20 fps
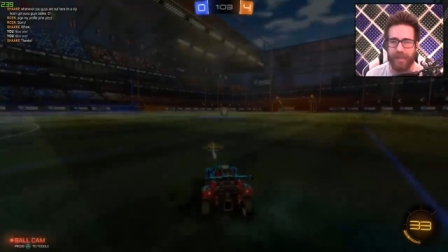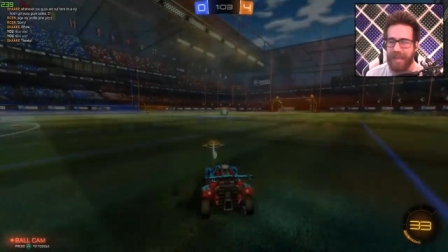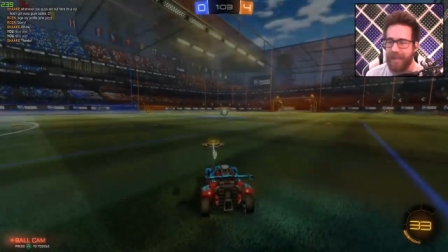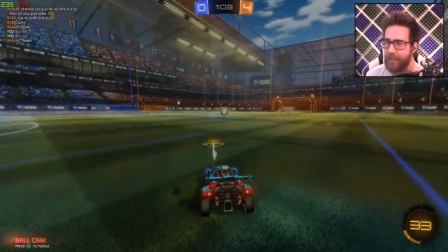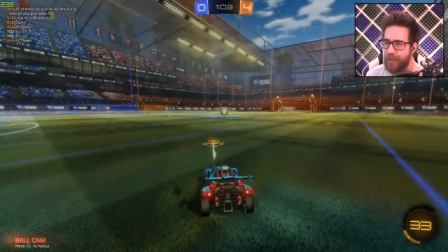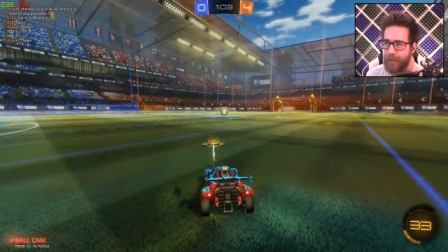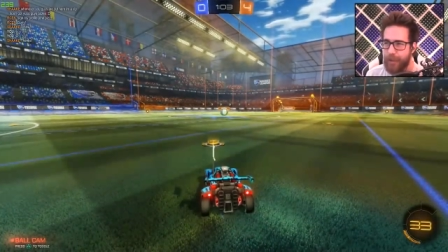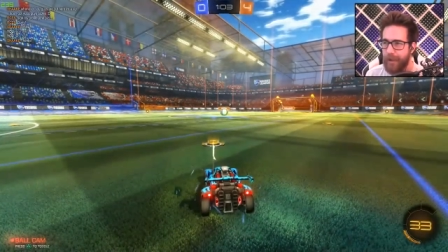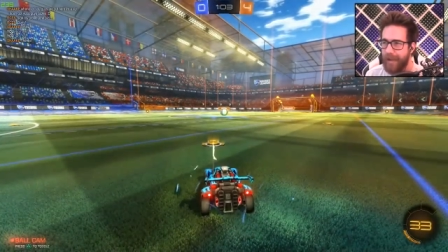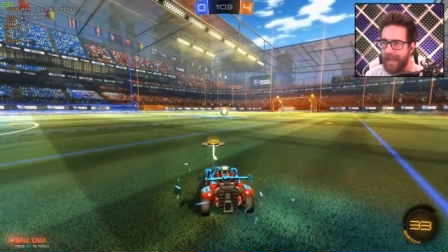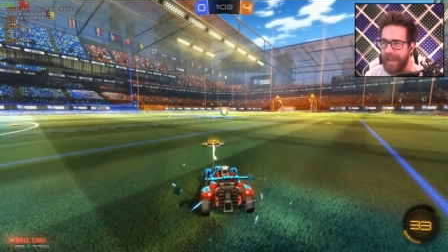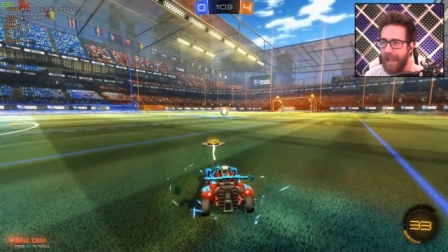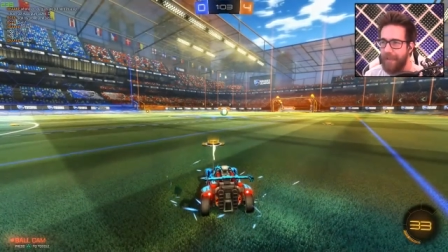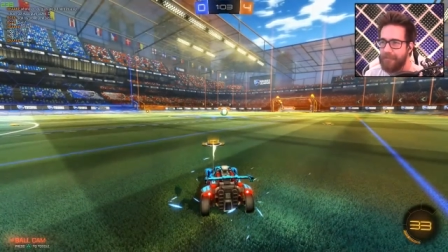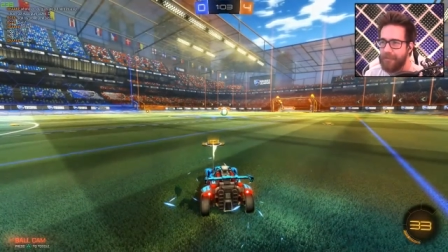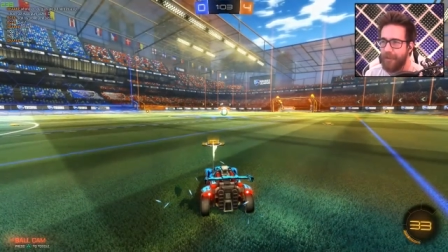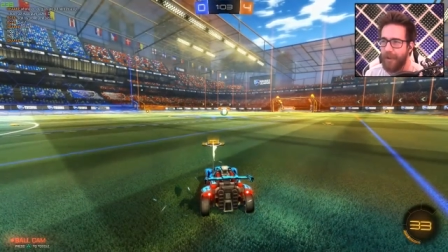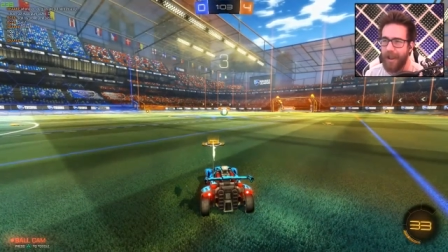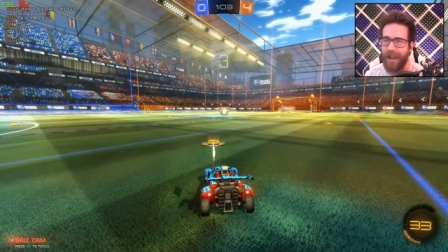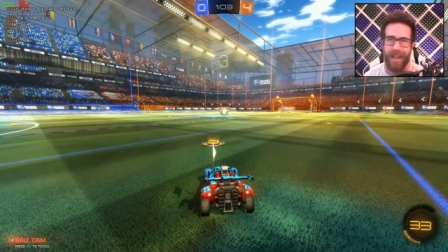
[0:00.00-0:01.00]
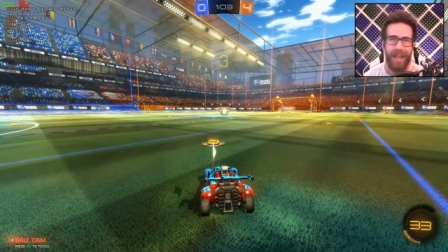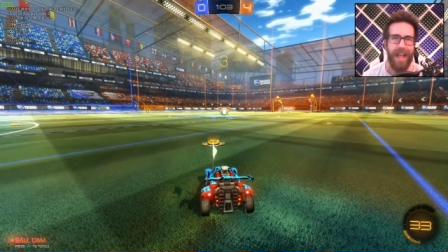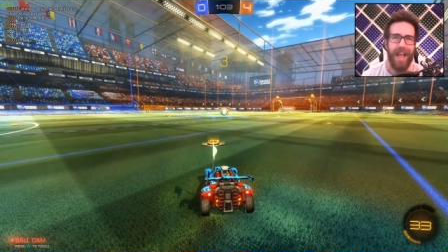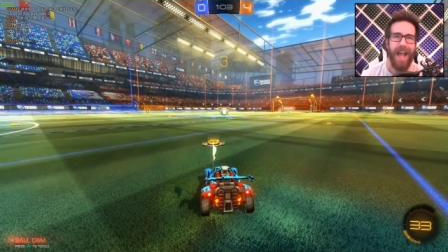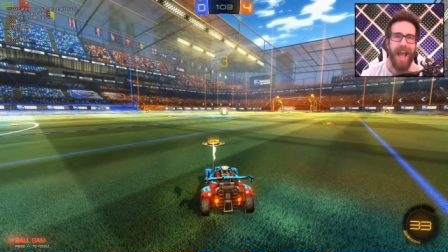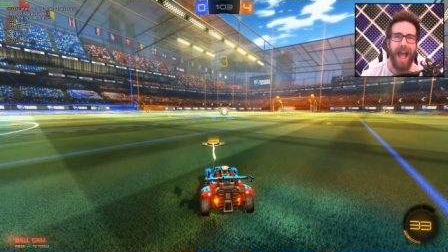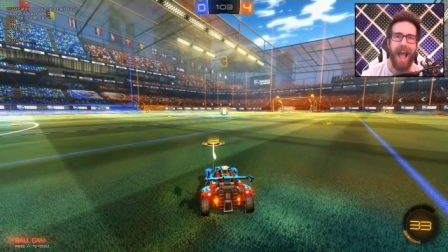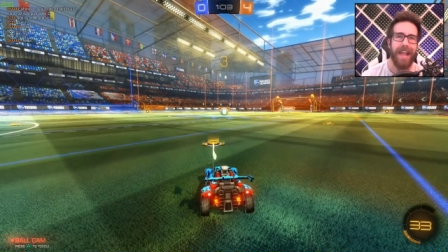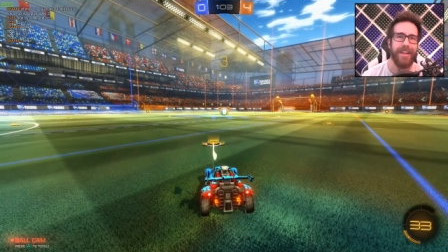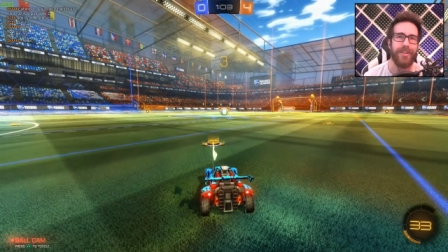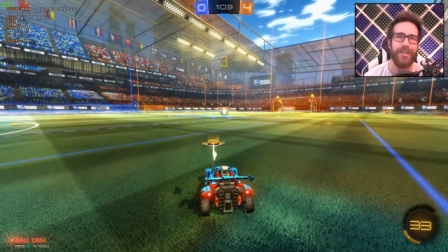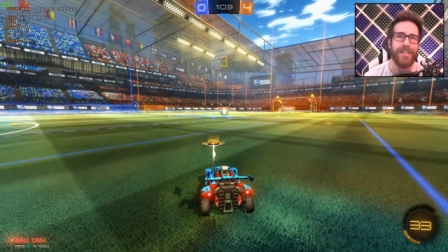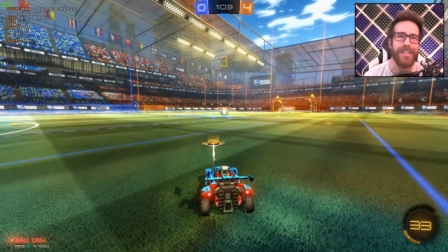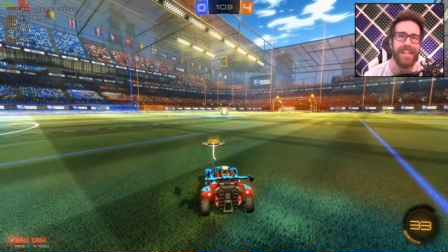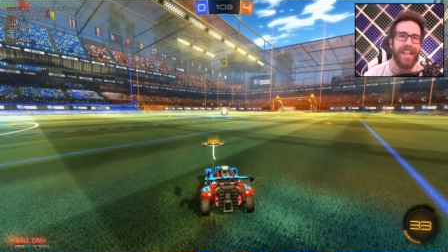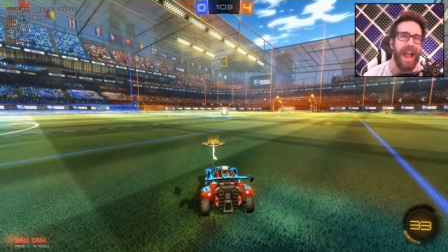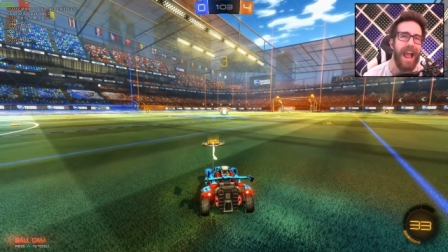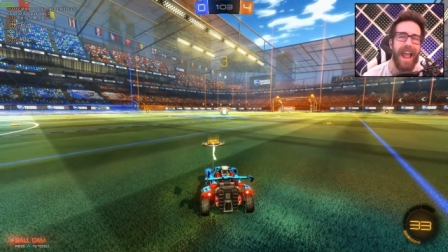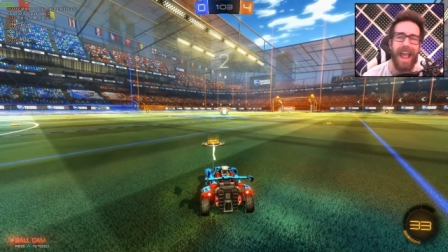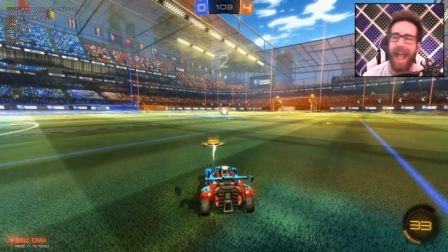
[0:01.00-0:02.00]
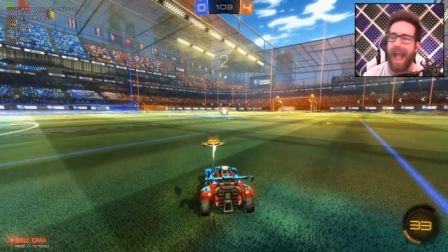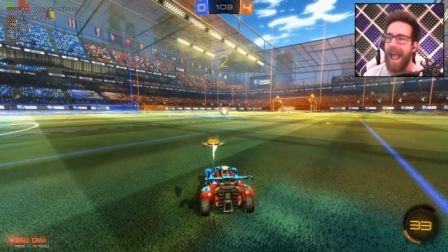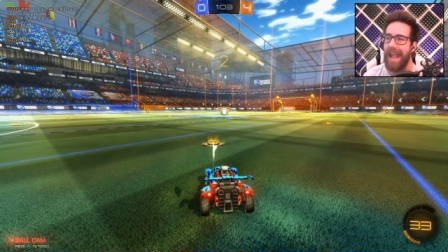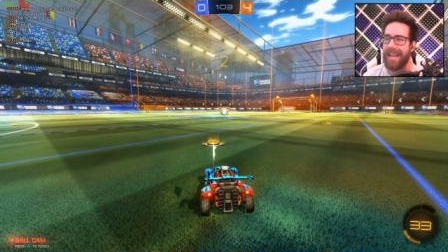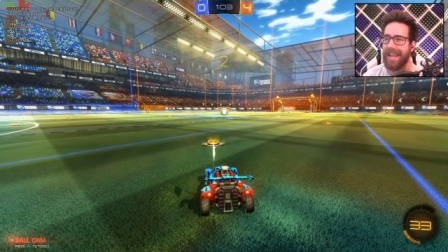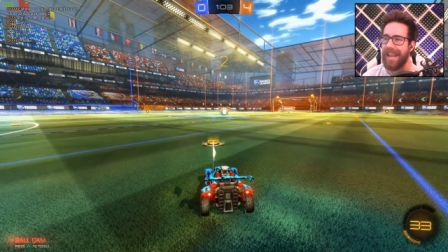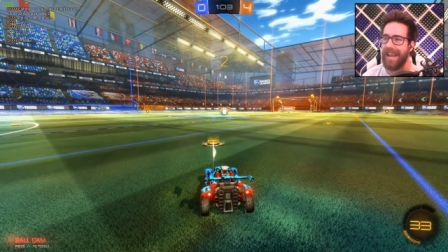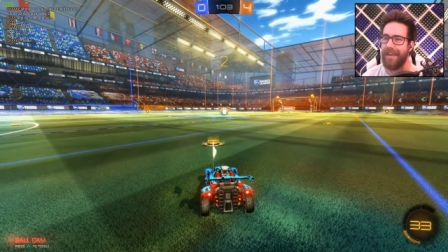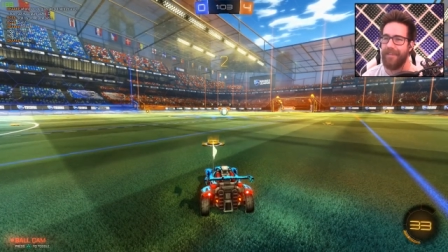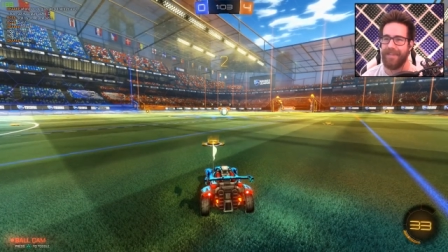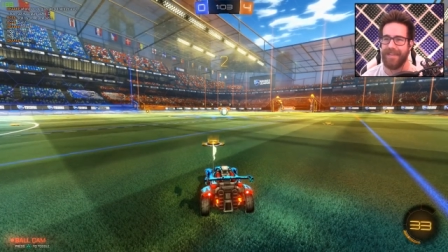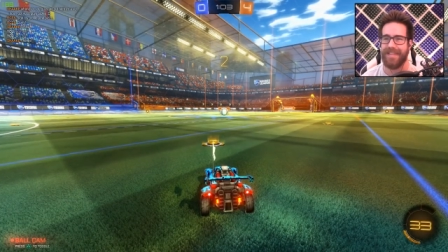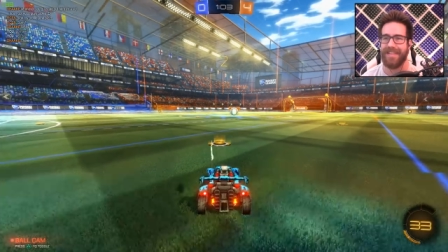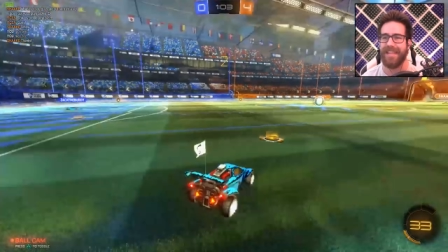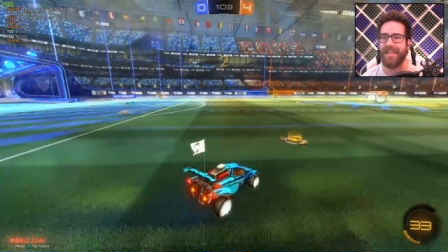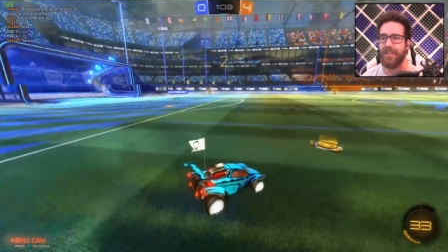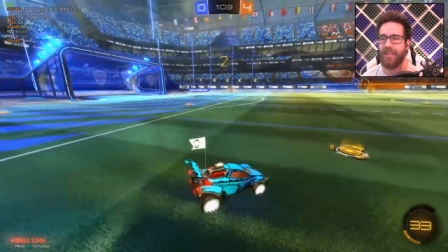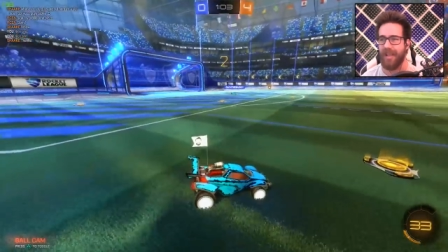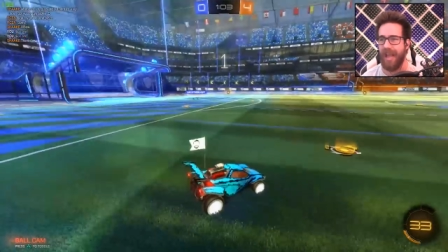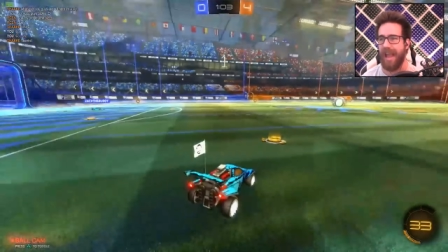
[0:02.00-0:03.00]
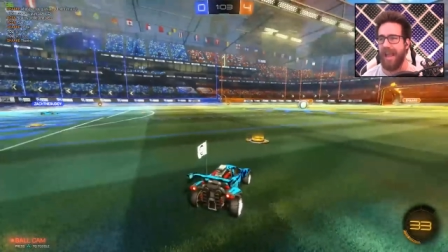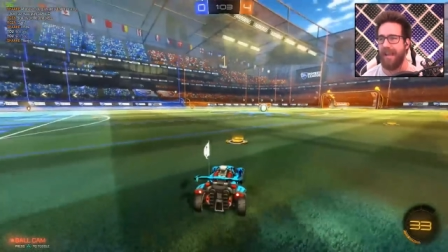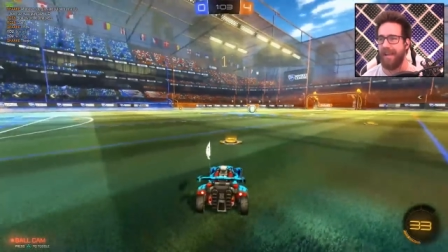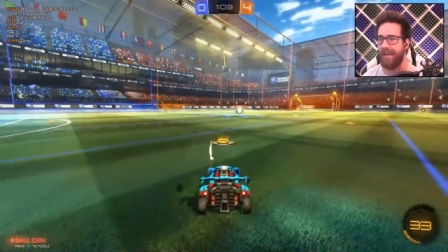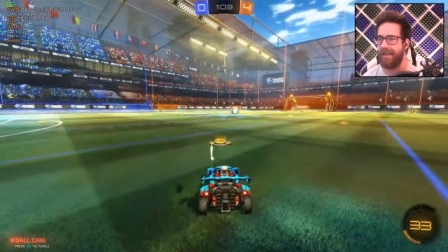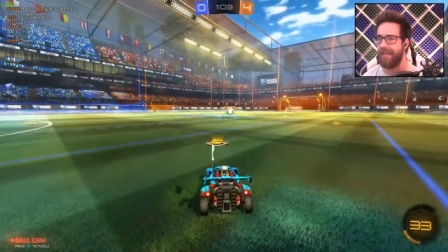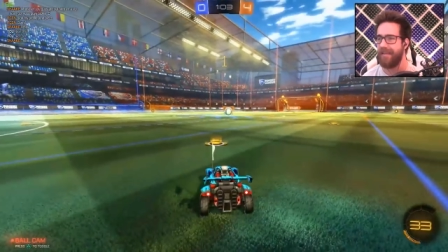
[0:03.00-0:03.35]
get too into games where I can't even see chat.